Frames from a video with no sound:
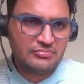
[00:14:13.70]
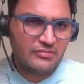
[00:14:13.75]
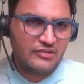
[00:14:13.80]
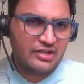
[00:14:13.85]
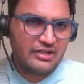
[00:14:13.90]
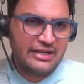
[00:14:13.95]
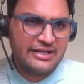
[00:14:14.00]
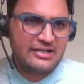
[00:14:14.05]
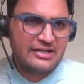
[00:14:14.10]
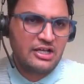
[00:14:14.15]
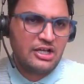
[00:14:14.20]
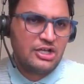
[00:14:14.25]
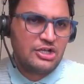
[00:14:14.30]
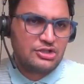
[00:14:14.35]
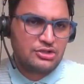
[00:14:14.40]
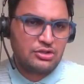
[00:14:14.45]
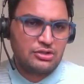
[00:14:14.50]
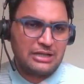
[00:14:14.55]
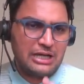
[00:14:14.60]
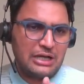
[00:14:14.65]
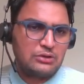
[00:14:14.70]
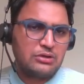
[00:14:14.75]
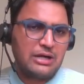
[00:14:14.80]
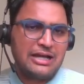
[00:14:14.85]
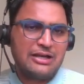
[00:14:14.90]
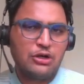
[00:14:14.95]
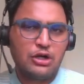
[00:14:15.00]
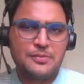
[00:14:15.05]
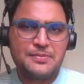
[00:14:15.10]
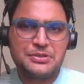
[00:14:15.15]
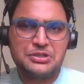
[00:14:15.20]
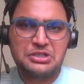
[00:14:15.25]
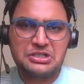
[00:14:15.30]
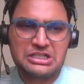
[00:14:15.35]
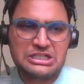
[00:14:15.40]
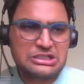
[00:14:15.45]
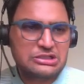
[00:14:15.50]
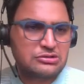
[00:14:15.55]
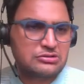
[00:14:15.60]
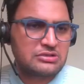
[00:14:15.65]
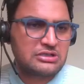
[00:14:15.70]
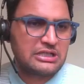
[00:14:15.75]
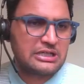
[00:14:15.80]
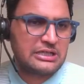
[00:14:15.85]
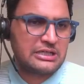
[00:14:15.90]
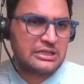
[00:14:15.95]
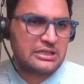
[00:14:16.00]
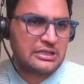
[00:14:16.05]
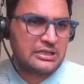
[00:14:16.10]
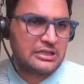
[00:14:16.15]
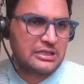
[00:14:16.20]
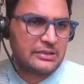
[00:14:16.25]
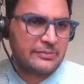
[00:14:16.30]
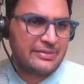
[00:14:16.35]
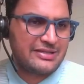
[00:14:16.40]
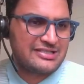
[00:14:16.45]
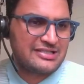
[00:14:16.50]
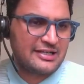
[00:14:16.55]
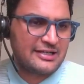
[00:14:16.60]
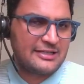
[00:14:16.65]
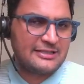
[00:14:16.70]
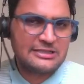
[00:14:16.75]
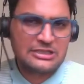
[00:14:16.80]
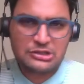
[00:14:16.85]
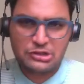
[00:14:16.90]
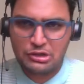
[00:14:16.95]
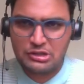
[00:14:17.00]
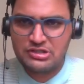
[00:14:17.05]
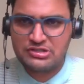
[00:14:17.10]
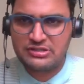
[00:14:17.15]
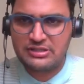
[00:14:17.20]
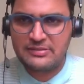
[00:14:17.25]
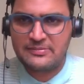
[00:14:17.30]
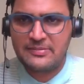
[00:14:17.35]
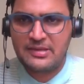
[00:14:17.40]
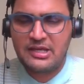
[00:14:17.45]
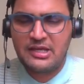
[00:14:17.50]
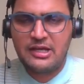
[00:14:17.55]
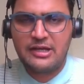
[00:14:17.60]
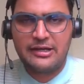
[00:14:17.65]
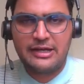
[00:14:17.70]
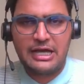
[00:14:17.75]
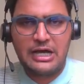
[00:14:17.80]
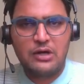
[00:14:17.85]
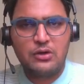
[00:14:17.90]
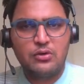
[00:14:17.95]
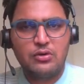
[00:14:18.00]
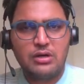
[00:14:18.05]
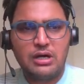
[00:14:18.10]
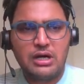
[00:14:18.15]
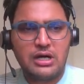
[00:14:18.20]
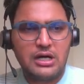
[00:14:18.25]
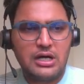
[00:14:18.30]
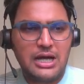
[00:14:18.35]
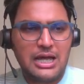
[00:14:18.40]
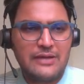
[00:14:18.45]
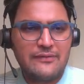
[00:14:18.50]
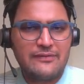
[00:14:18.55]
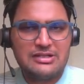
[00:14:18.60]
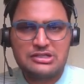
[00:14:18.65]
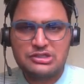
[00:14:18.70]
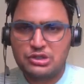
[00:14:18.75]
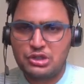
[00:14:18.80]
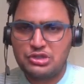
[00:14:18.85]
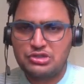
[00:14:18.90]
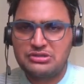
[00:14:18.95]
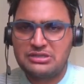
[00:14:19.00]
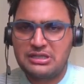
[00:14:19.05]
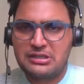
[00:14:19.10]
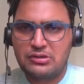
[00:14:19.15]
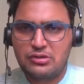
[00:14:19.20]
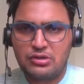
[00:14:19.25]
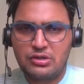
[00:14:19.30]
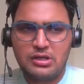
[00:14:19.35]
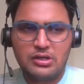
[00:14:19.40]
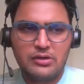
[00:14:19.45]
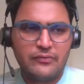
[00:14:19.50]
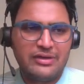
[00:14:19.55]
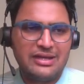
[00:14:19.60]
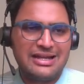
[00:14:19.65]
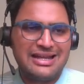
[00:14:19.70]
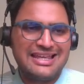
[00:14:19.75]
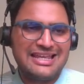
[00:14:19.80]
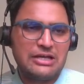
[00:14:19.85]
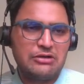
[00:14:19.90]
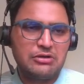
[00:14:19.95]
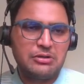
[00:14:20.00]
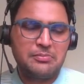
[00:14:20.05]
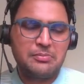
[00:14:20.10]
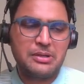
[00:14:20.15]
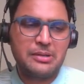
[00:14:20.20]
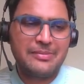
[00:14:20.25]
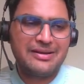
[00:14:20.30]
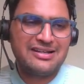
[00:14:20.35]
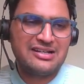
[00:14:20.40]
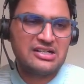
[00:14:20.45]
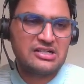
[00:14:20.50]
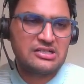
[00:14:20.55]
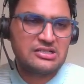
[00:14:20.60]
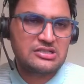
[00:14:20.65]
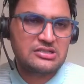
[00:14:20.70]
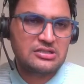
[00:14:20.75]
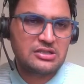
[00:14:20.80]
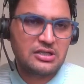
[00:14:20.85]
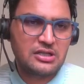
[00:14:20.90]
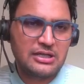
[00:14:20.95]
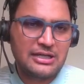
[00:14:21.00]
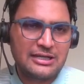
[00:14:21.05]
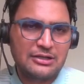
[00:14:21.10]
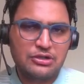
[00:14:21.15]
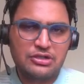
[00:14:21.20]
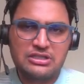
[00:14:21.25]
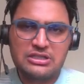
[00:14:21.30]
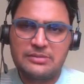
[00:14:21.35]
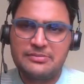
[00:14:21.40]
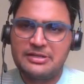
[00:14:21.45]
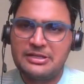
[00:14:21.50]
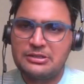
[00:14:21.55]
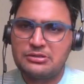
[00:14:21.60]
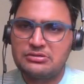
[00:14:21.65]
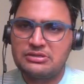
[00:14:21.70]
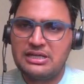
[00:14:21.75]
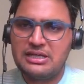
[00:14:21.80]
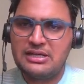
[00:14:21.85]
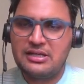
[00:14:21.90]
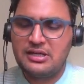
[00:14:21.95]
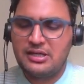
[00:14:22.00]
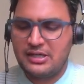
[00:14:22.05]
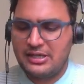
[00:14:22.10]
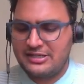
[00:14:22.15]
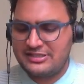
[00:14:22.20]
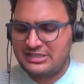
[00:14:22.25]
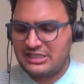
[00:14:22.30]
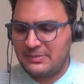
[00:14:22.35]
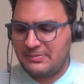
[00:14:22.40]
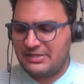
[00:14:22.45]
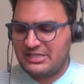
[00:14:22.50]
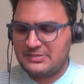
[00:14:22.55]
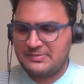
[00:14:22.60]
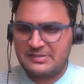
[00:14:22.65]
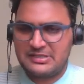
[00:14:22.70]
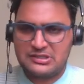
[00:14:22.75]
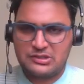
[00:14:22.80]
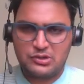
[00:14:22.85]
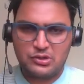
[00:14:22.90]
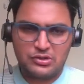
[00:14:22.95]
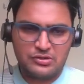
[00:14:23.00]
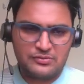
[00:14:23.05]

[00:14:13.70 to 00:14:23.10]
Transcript: right? So now I hope you understood the basically the solution. Now I will show you the code where I have implemented this algorithm into the C++ code.